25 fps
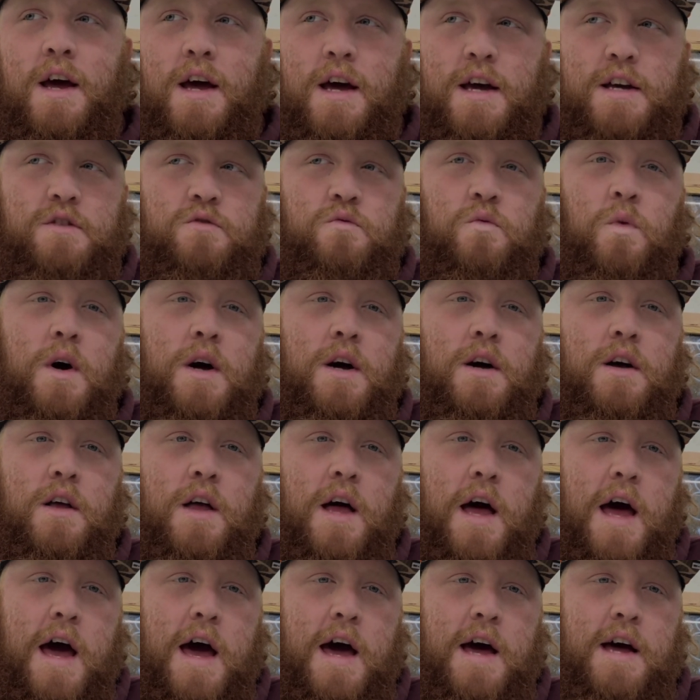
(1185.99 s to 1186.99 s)
as well
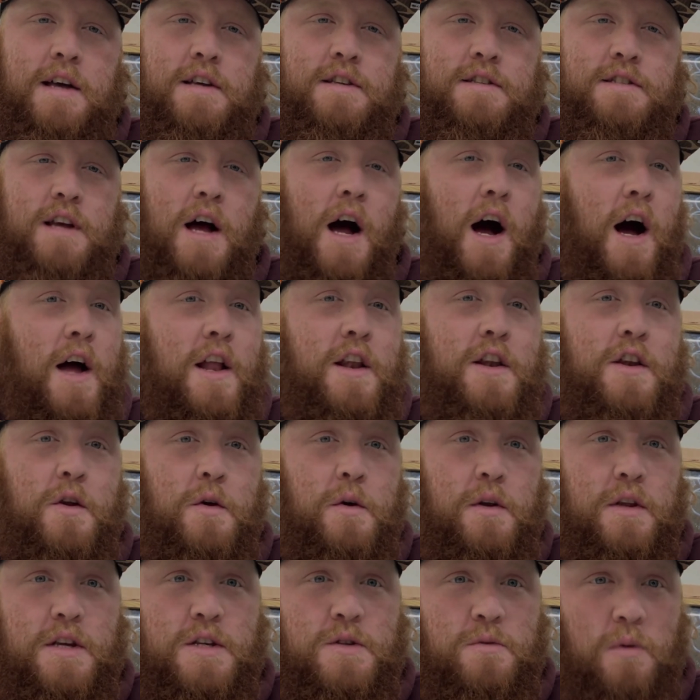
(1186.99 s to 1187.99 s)
as
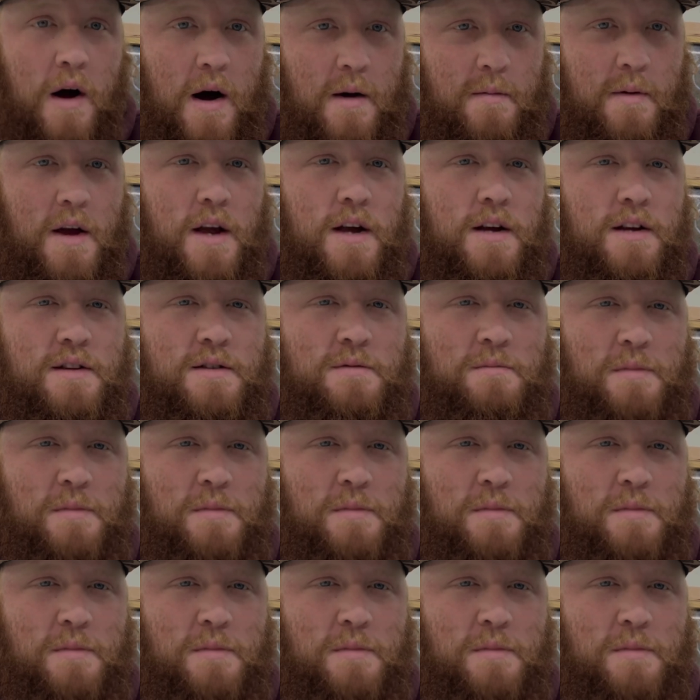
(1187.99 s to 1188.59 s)
undually swapping